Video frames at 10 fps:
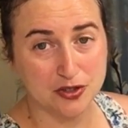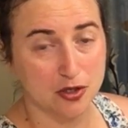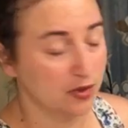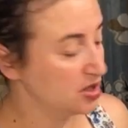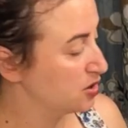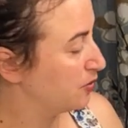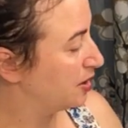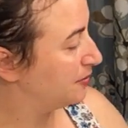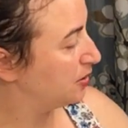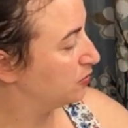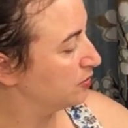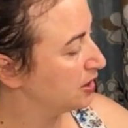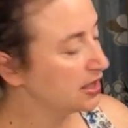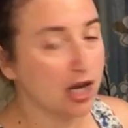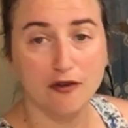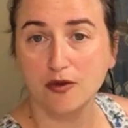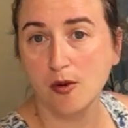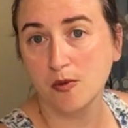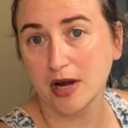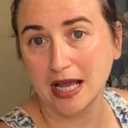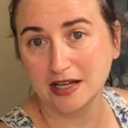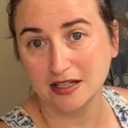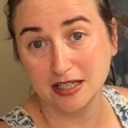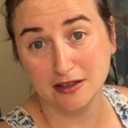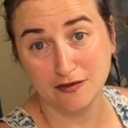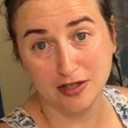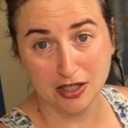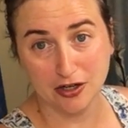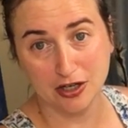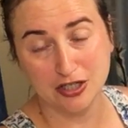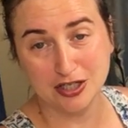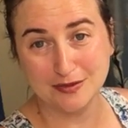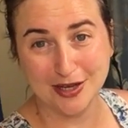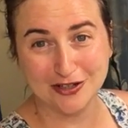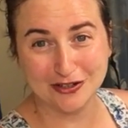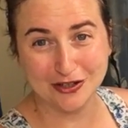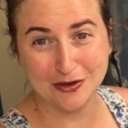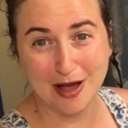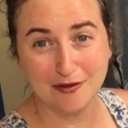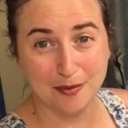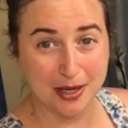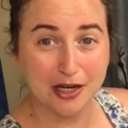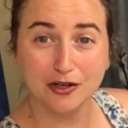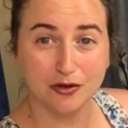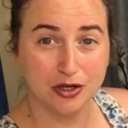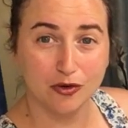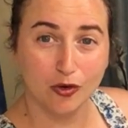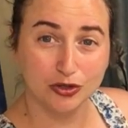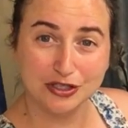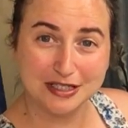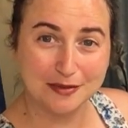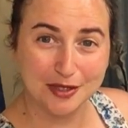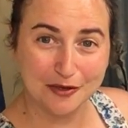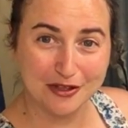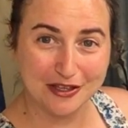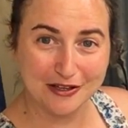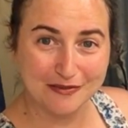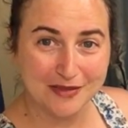so we just want to be really careful when we're handling the vinegar and just make sure you have a parent or an older sibling with you.